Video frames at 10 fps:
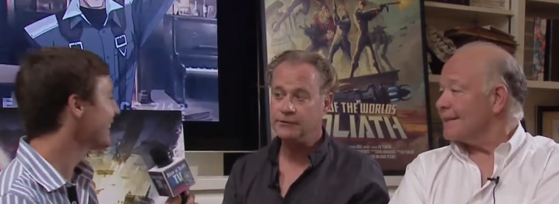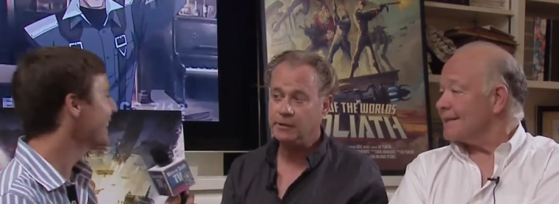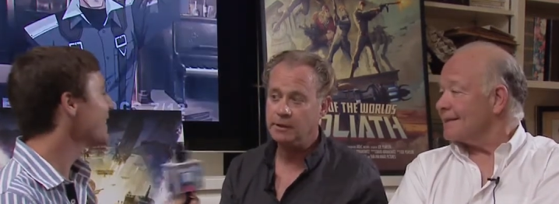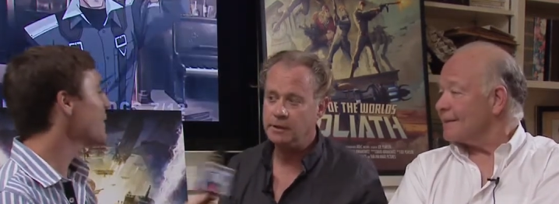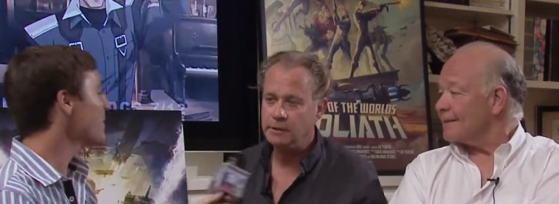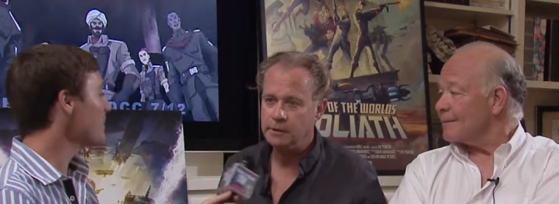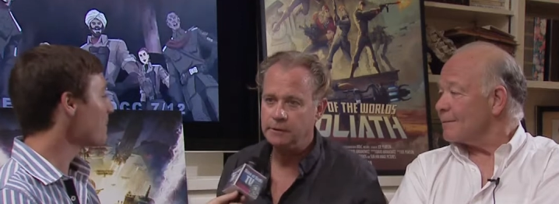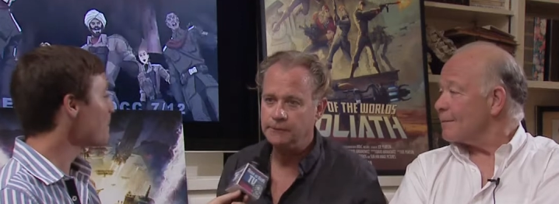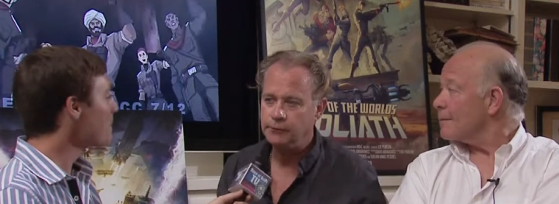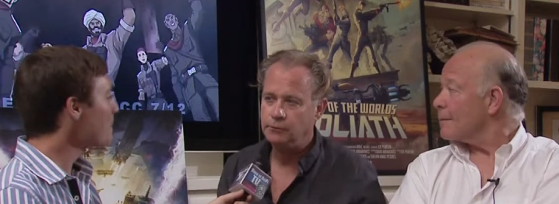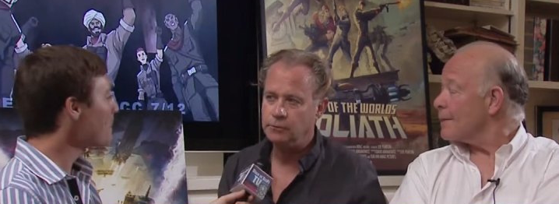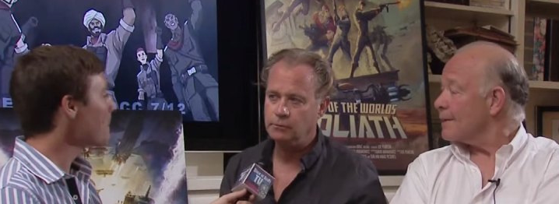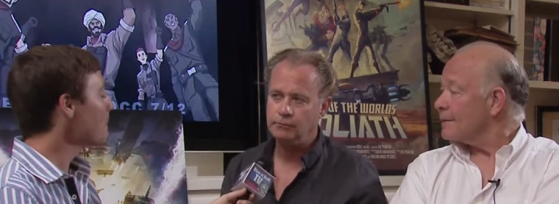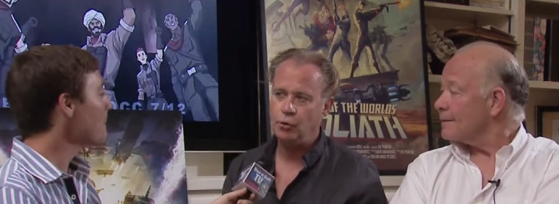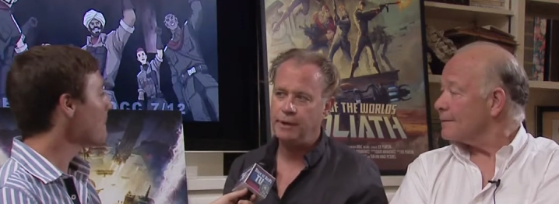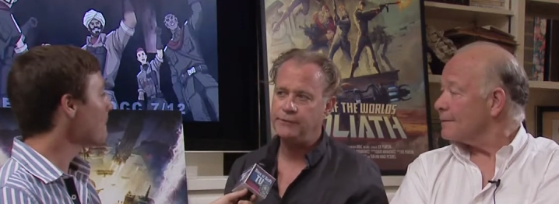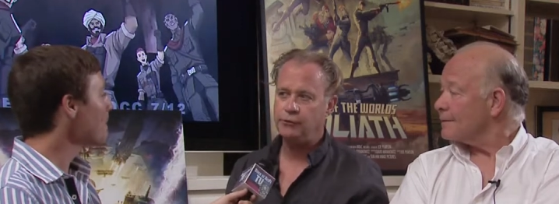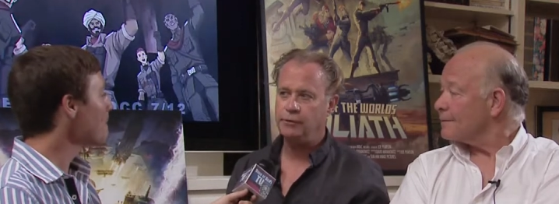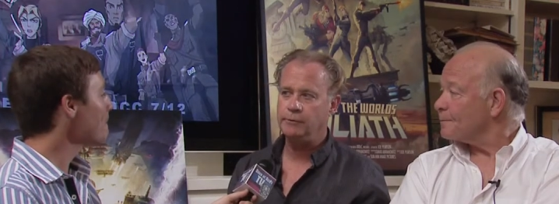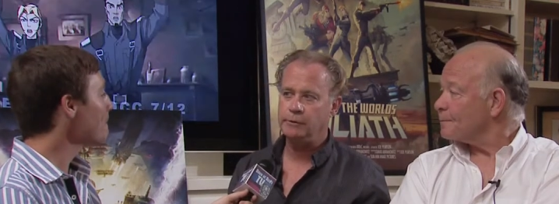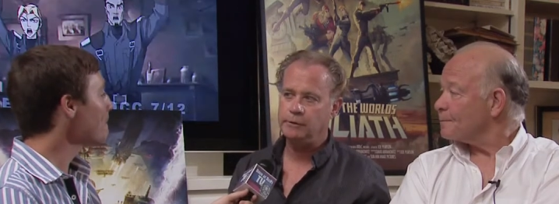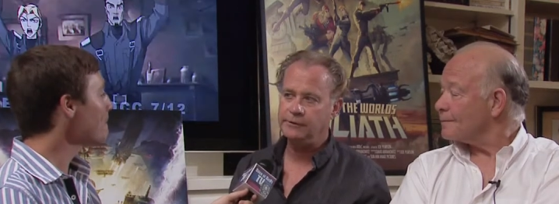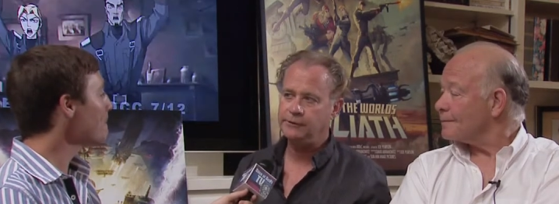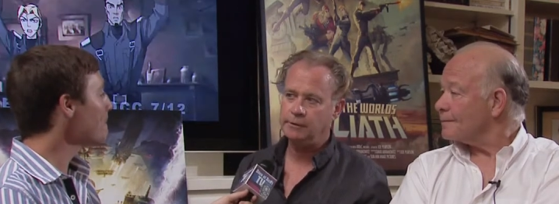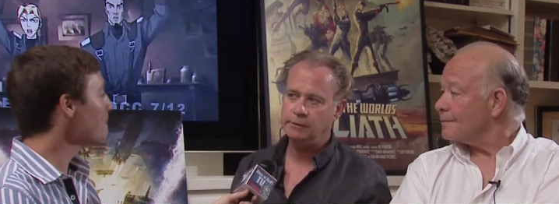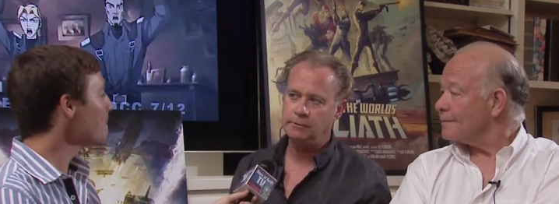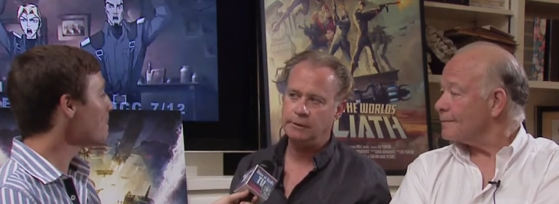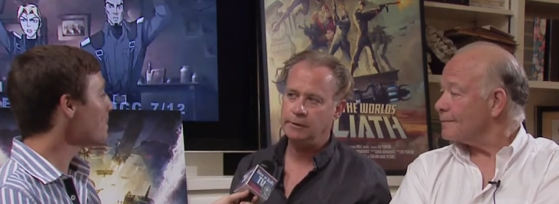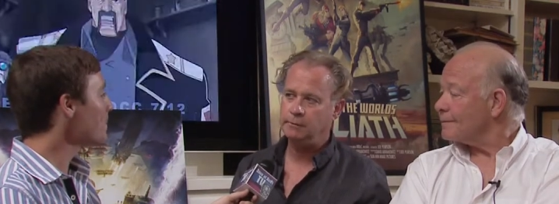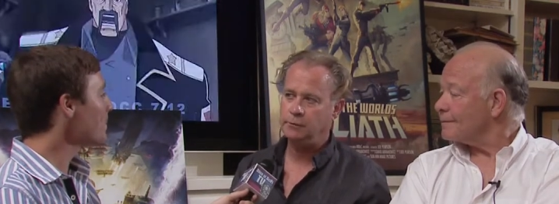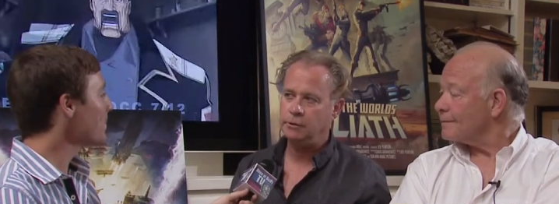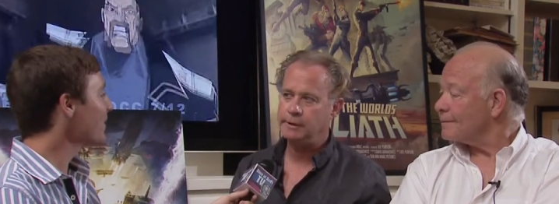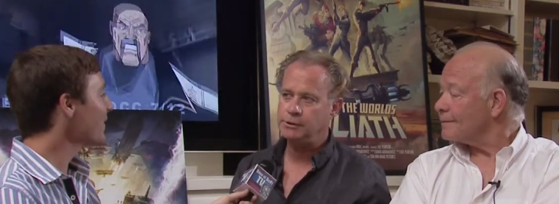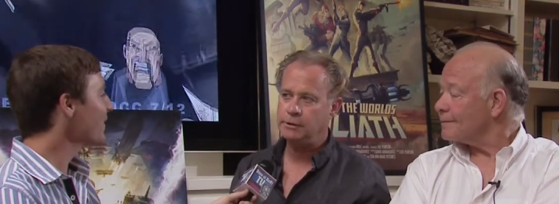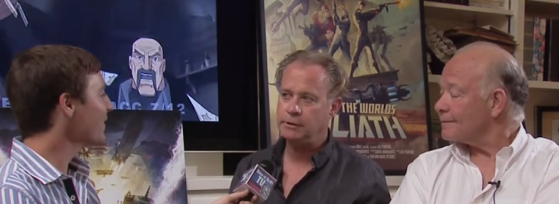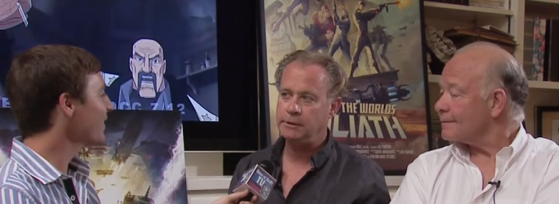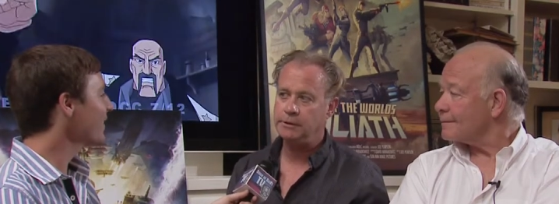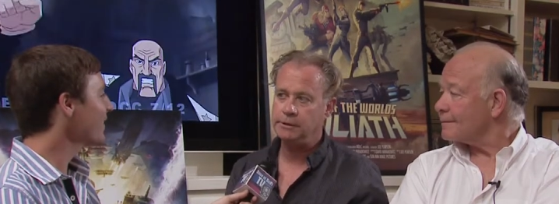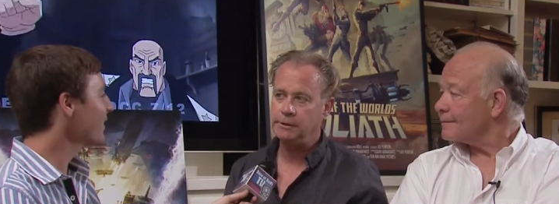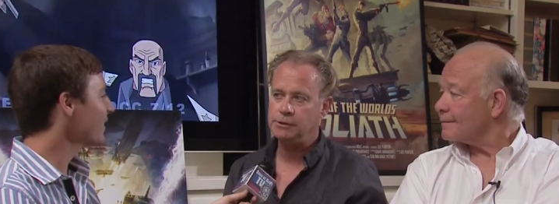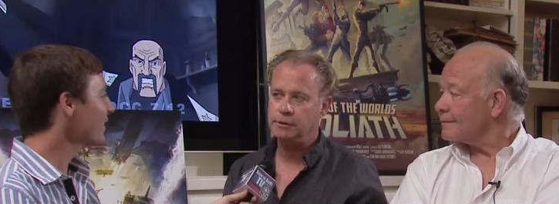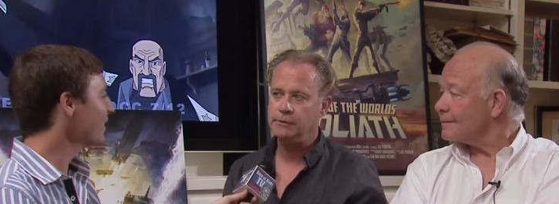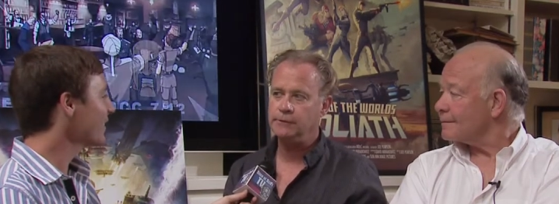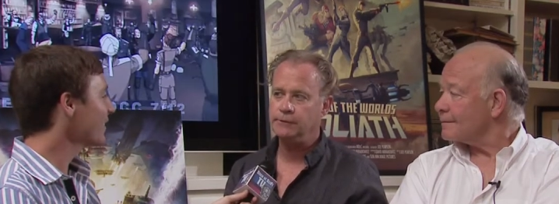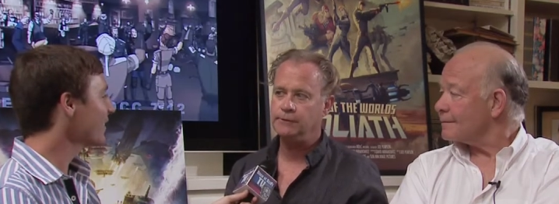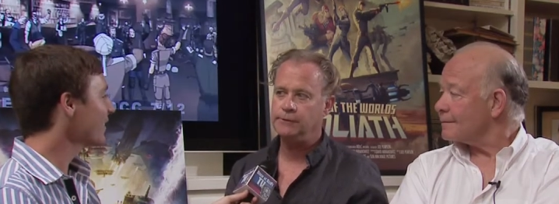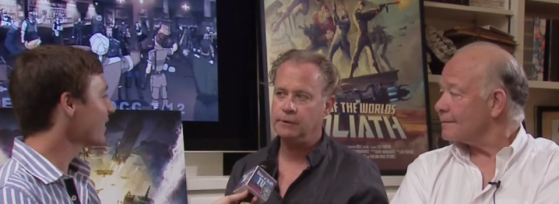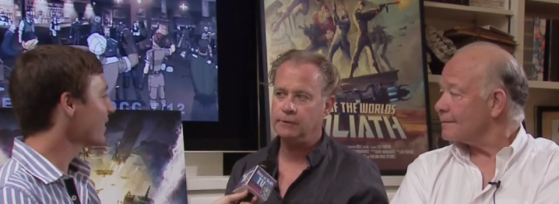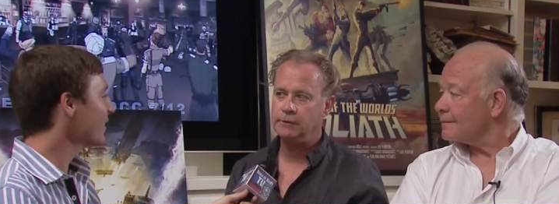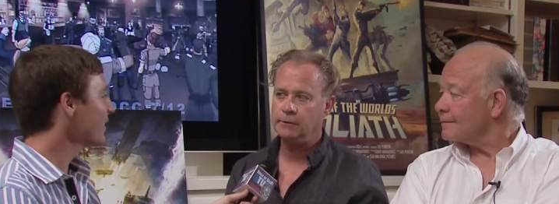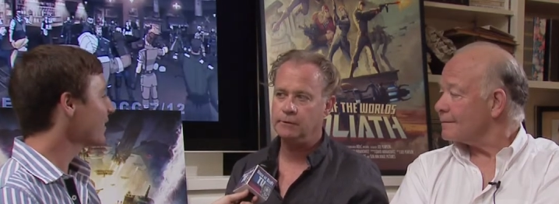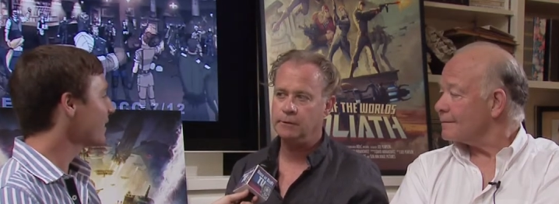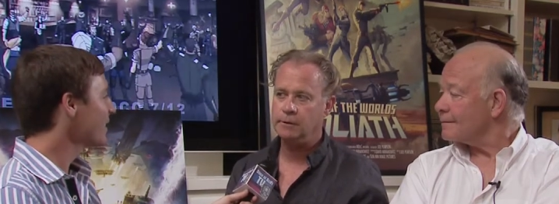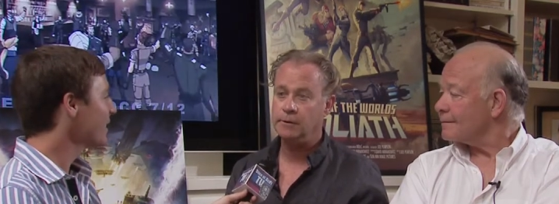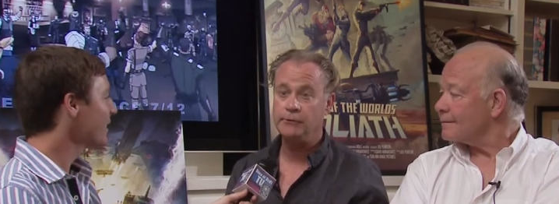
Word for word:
Speaker 1: it's getting a full widescreen release in, in Malaysia and Indonesia on the 15th in